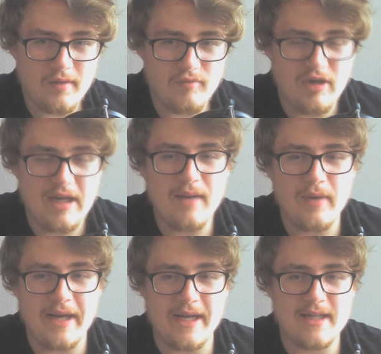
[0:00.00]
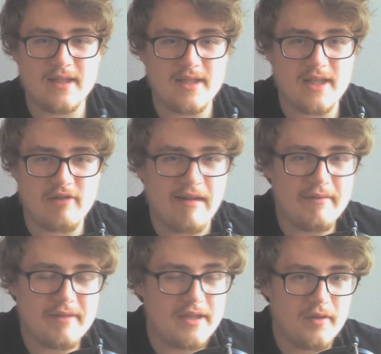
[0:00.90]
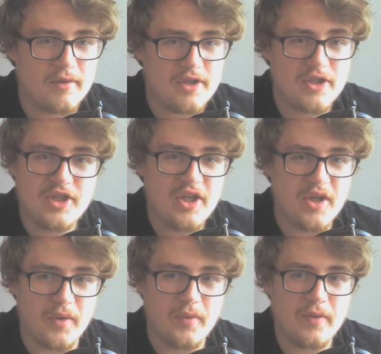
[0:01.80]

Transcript: Really weird, because the crowd didn't know what to do.